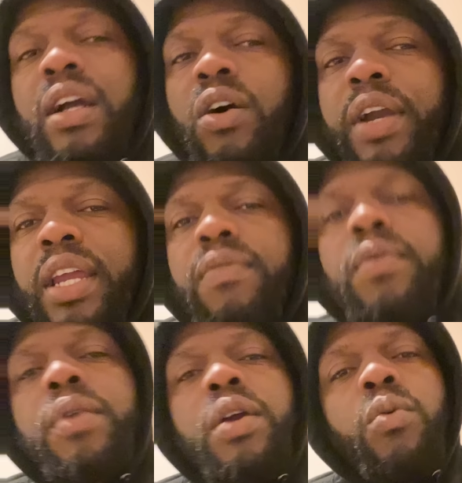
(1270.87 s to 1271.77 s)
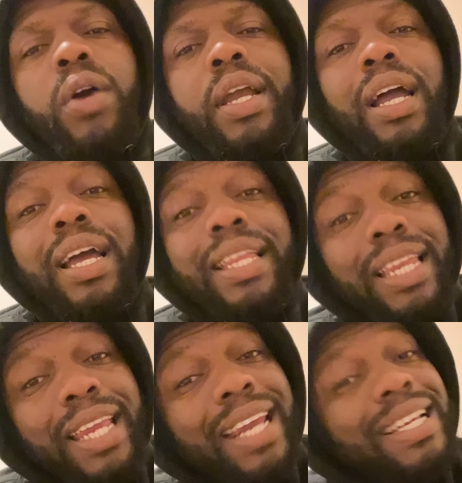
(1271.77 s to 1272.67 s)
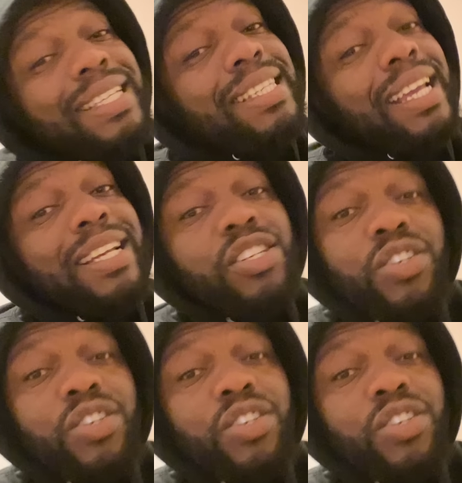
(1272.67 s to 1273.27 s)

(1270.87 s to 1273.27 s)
Okay, the football didn't work out. Then he had a second